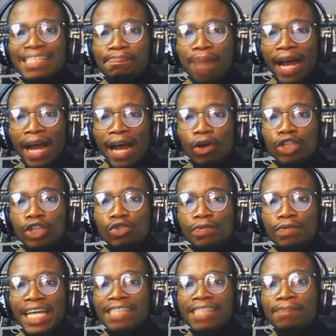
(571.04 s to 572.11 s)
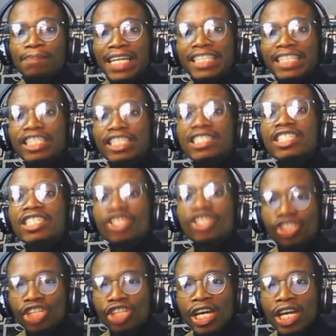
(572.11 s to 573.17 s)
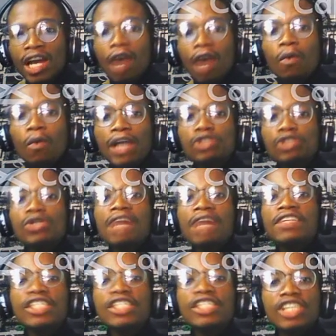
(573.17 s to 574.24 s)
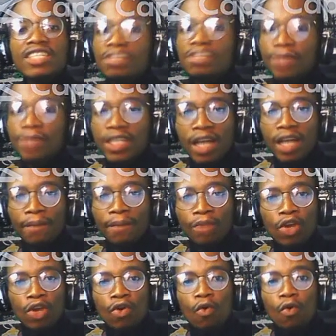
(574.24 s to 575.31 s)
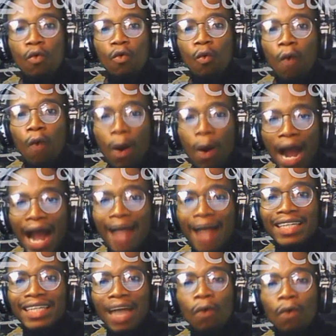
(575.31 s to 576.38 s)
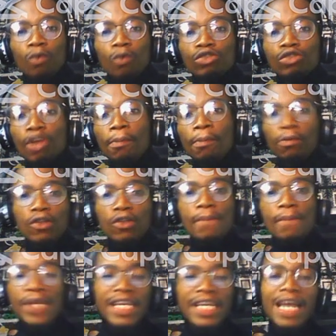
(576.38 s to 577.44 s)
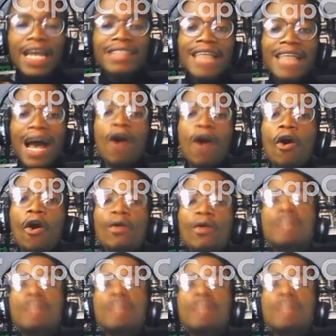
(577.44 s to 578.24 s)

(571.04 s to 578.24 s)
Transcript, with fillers: I'm going to be explaining the niche and why you should have a niche as a beginner. Now, some some beginners are always